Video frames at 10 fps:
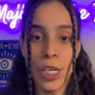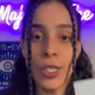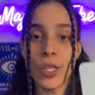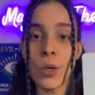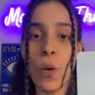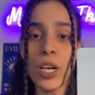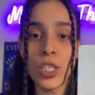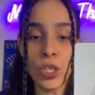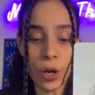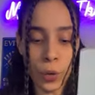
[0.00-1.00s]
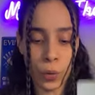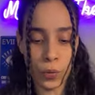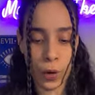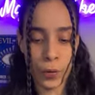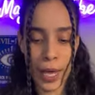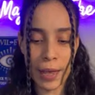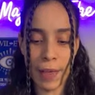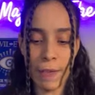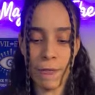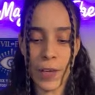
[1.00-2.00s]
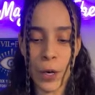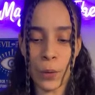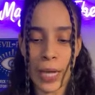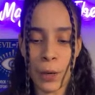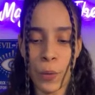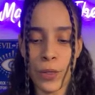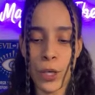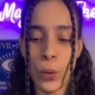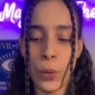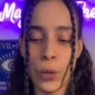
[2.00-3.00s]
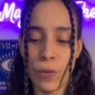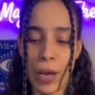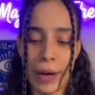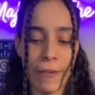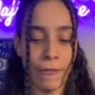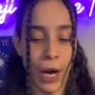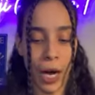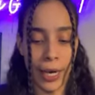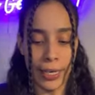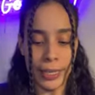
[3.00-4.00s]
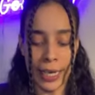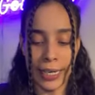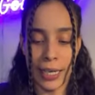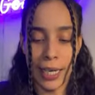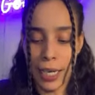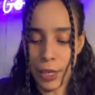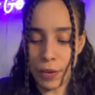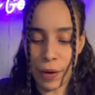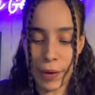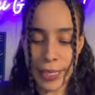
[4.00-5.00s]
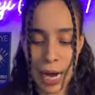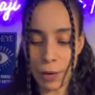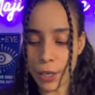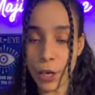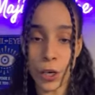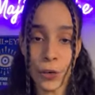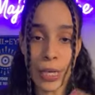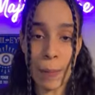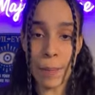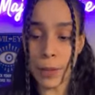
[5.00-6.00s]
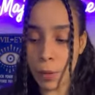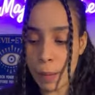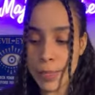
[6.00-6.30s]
So they want to start over. They feel like with you, you're very fun. Like, you're very down to earth. Comment below, I'm